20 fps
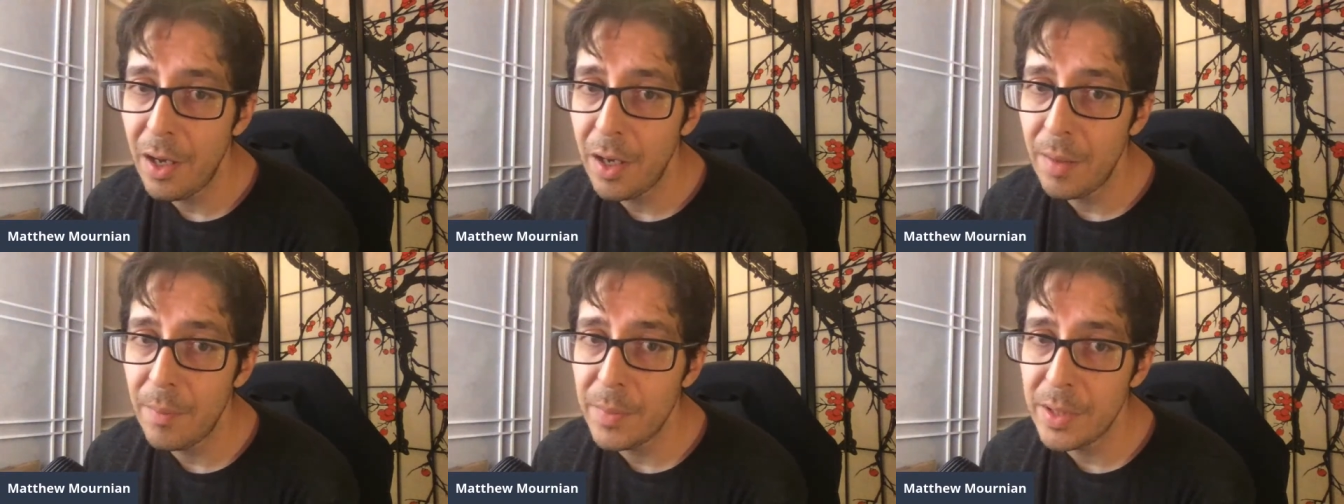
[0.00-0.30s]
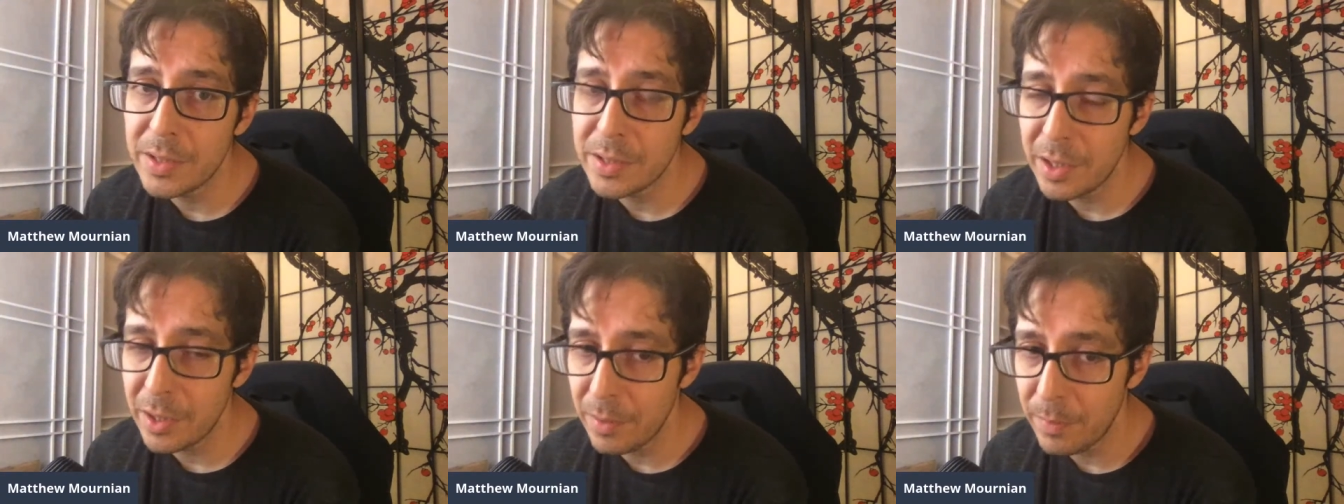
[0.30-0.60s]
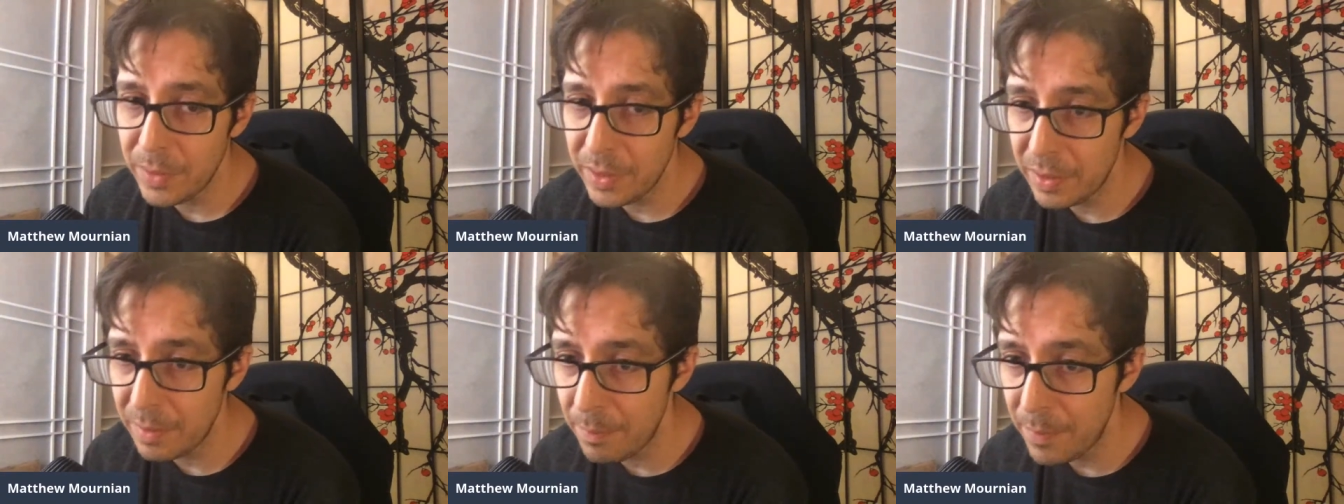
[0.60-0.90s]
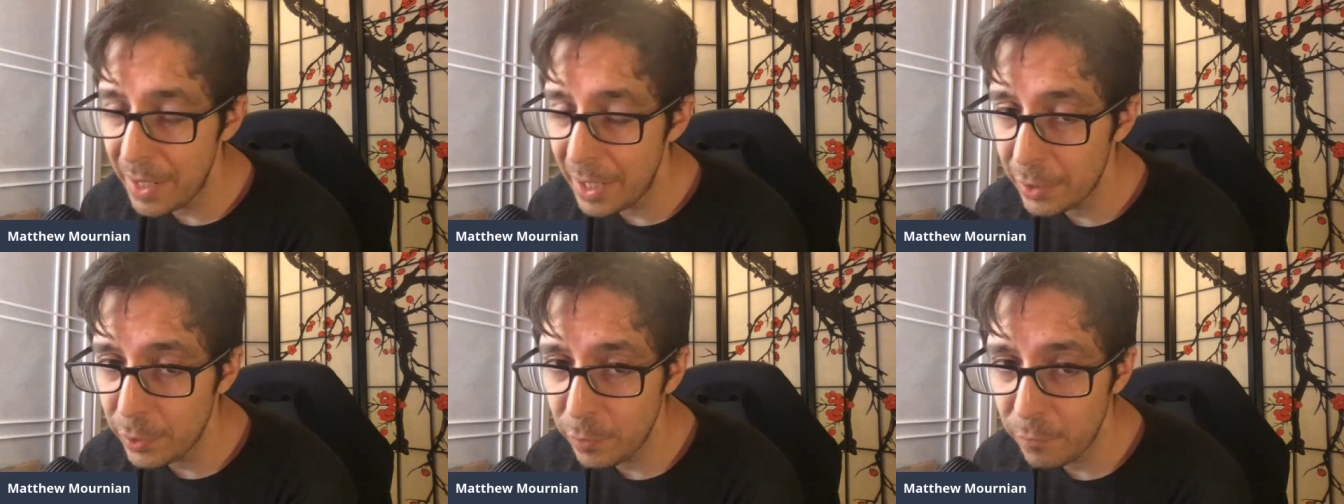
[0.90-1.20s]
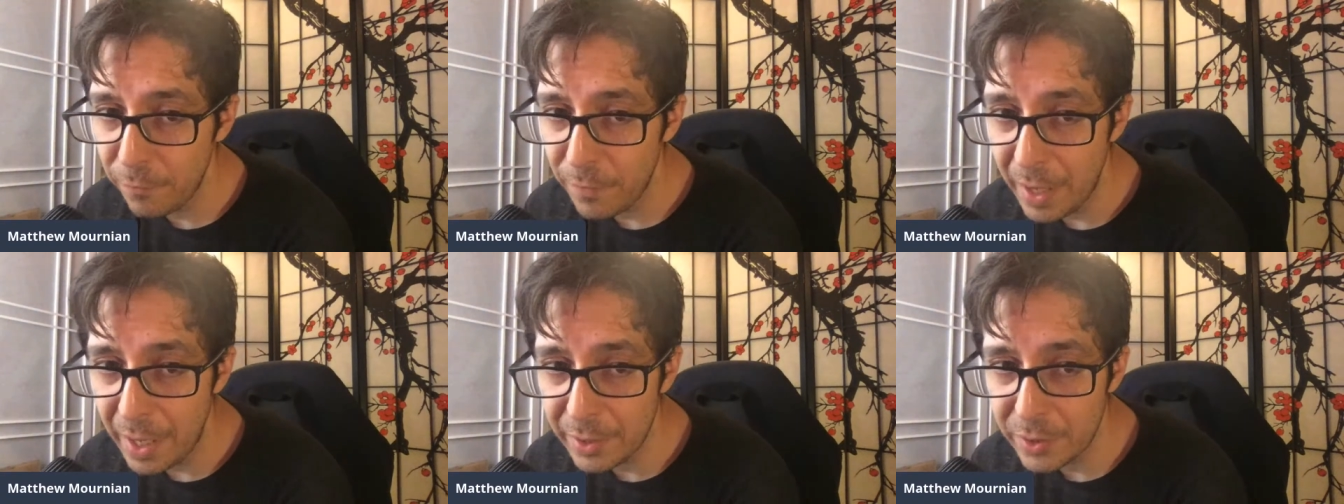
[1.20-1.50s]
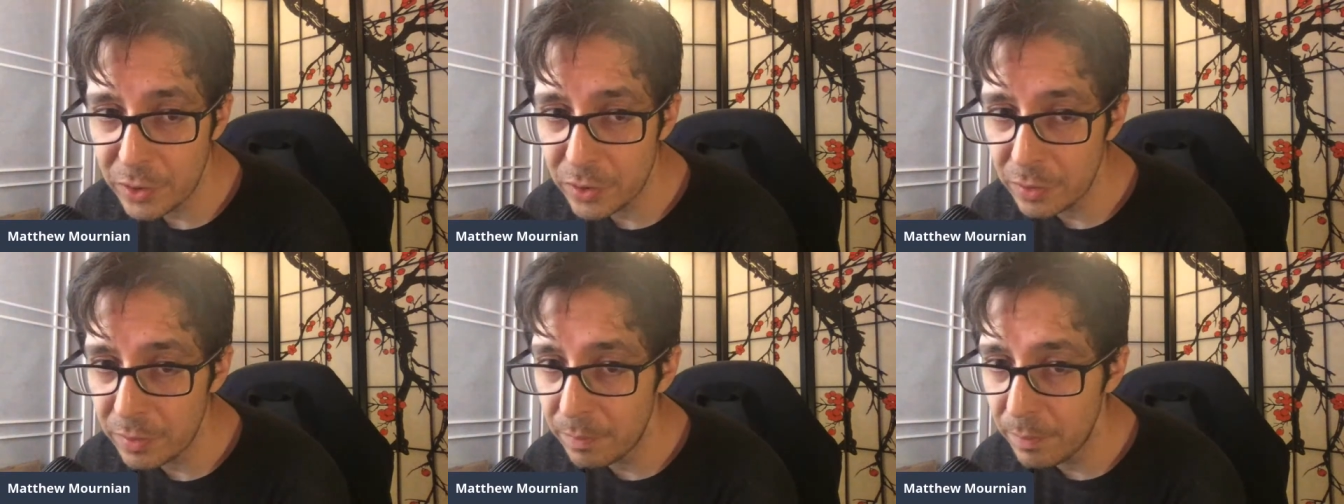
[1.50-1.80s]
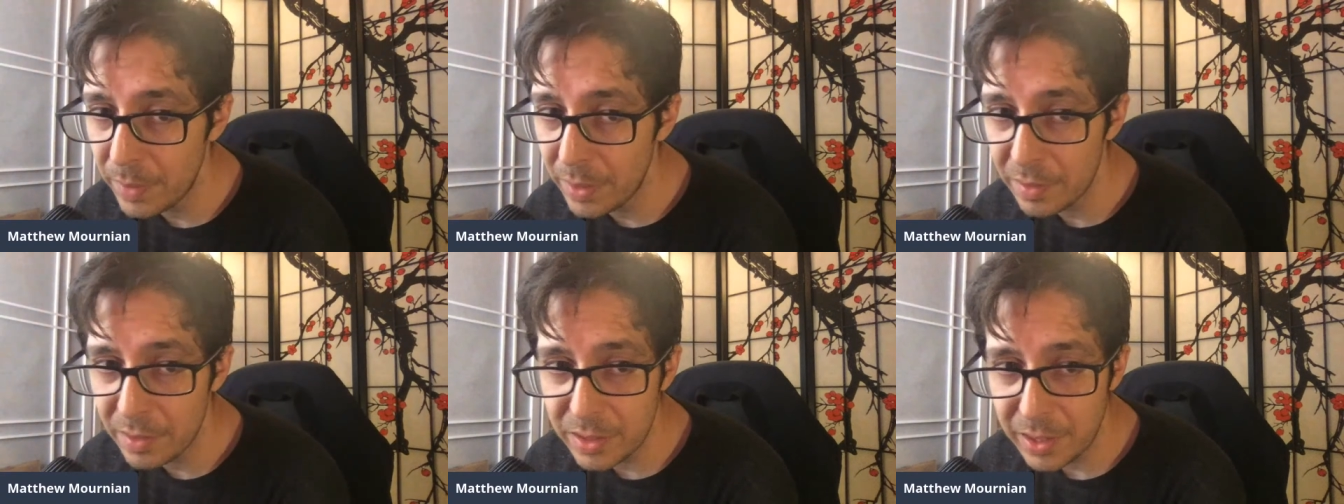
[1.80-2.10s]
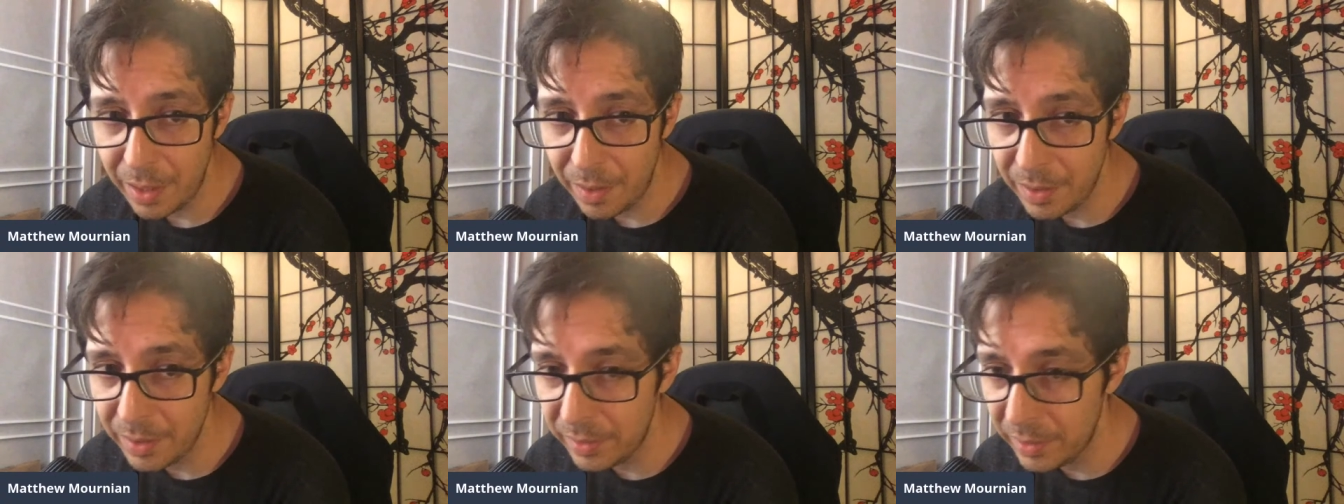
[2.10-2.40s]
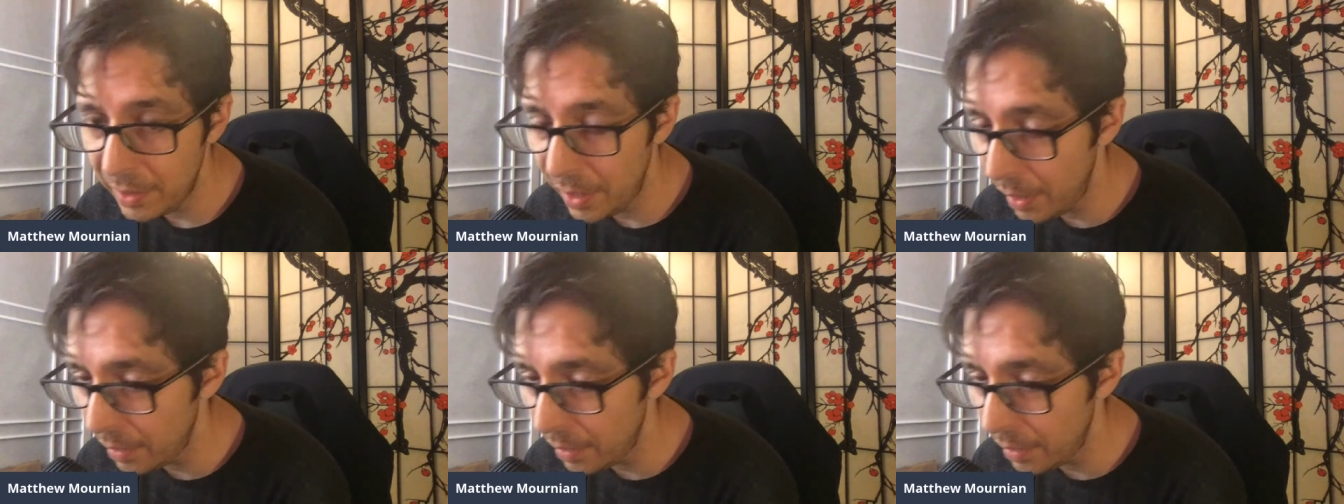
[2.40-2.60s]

is going to be the manufactured military thing